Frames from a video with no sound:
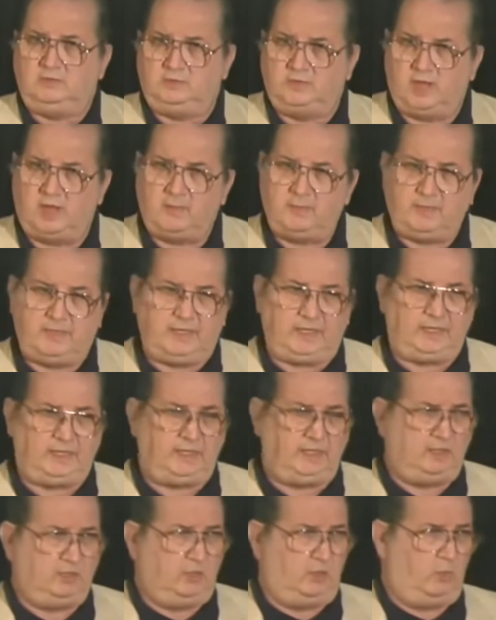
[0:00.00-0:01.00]

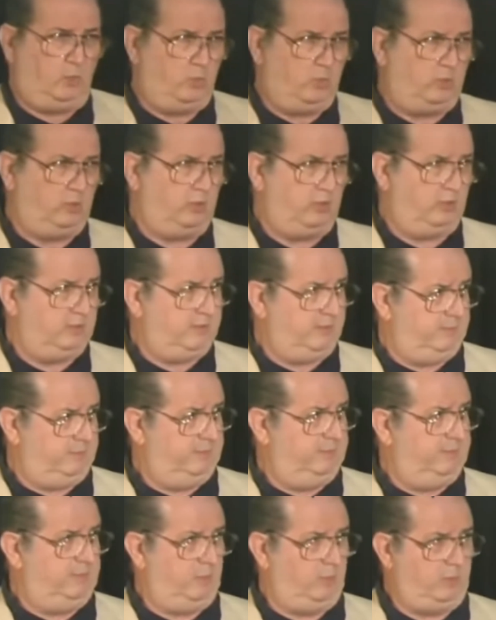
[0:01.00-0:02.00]
dominating the world of
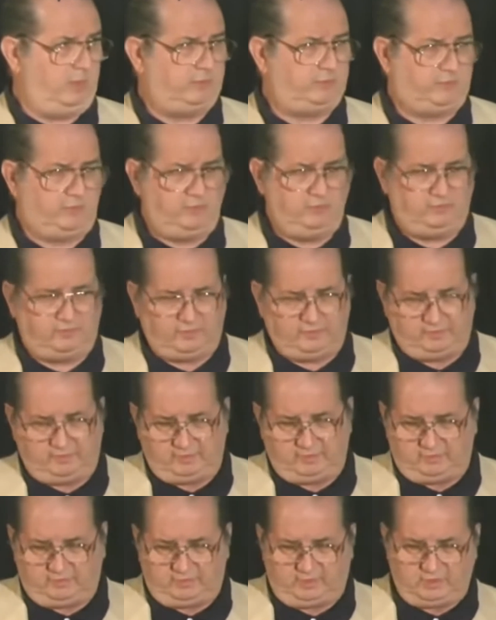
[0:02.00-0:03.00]
the Western
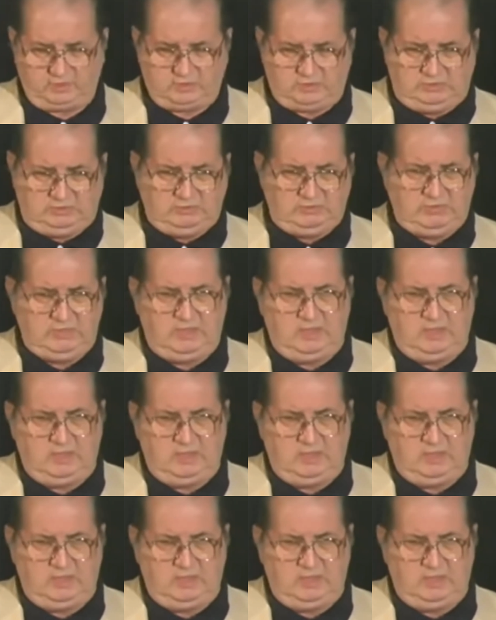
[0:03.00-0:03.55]
civilization.